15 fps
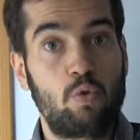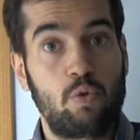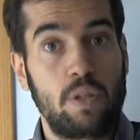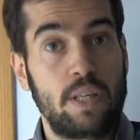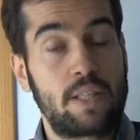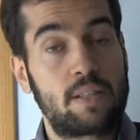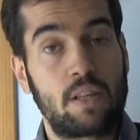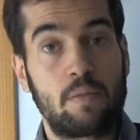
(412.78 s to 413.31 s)

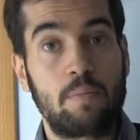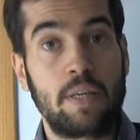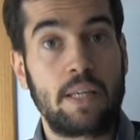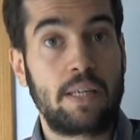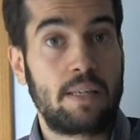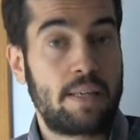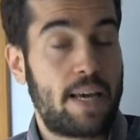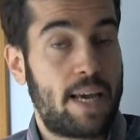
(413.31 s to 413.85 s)
It can
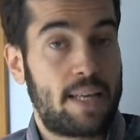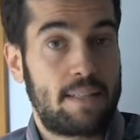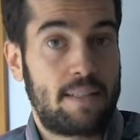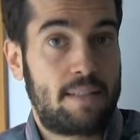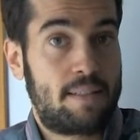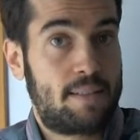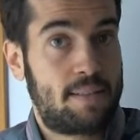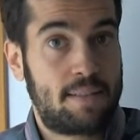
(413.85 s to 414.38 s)
be
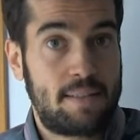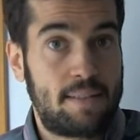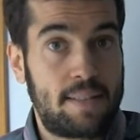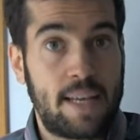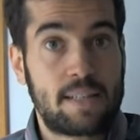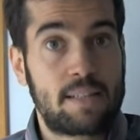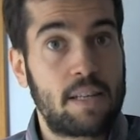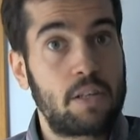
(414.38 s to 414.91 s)
the
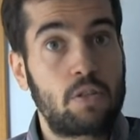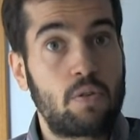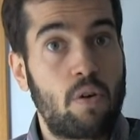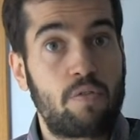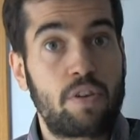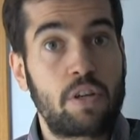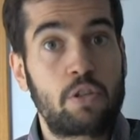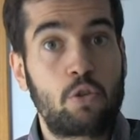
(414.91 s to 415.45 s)
text
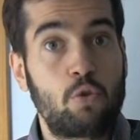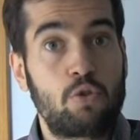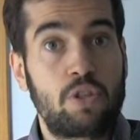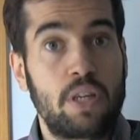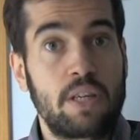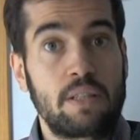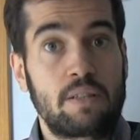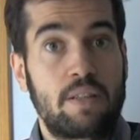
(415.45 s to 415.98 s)
of their
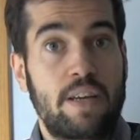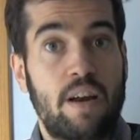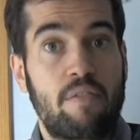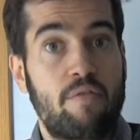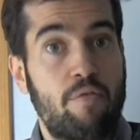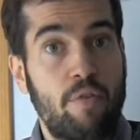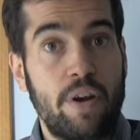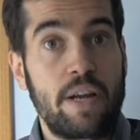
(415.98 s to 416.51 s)
choosing, they are
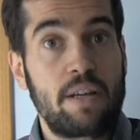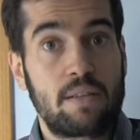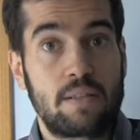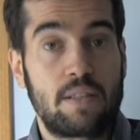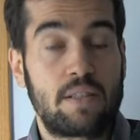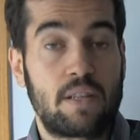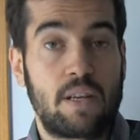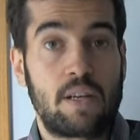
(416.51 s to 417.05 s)
free,
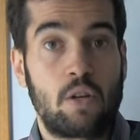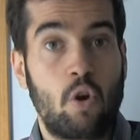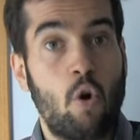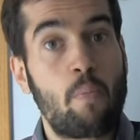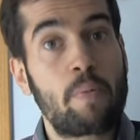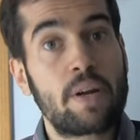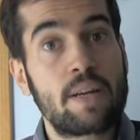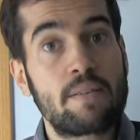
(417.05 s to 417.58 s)
it's an
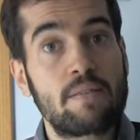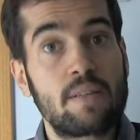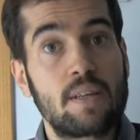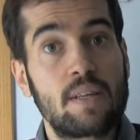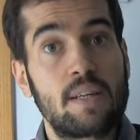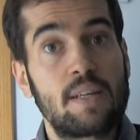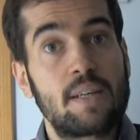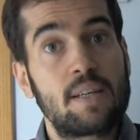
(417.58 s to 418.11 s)
open
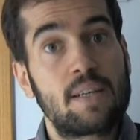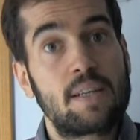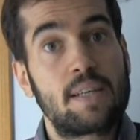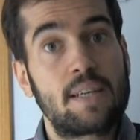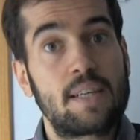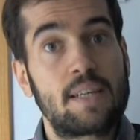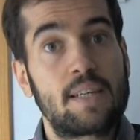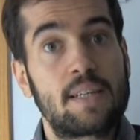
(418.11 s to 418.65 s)

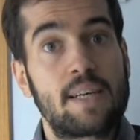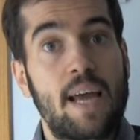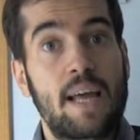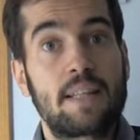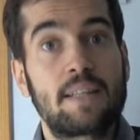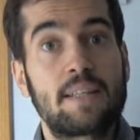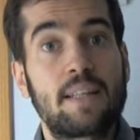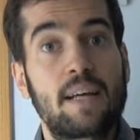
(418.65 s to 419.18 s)

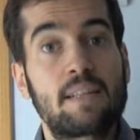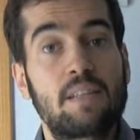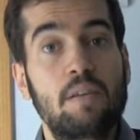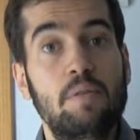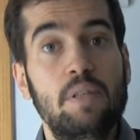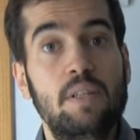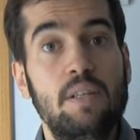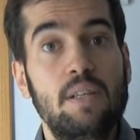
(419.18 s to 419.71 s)
ended
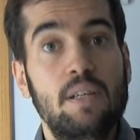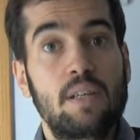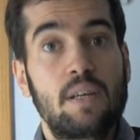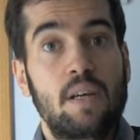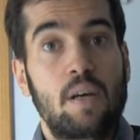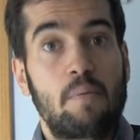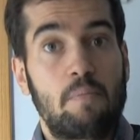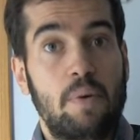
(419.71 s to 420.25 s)
activity.
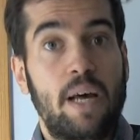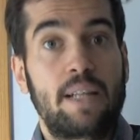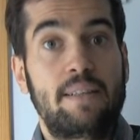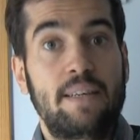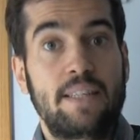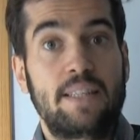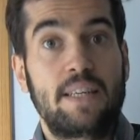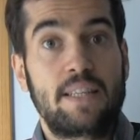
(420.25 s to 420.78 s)

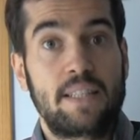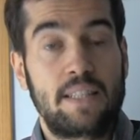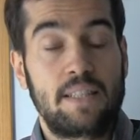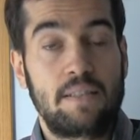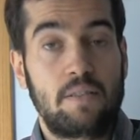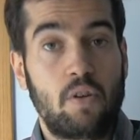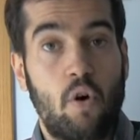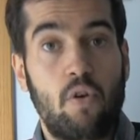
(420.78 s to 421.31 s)
They
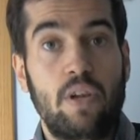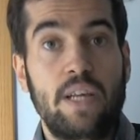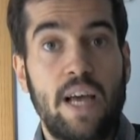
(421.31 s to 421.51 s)
only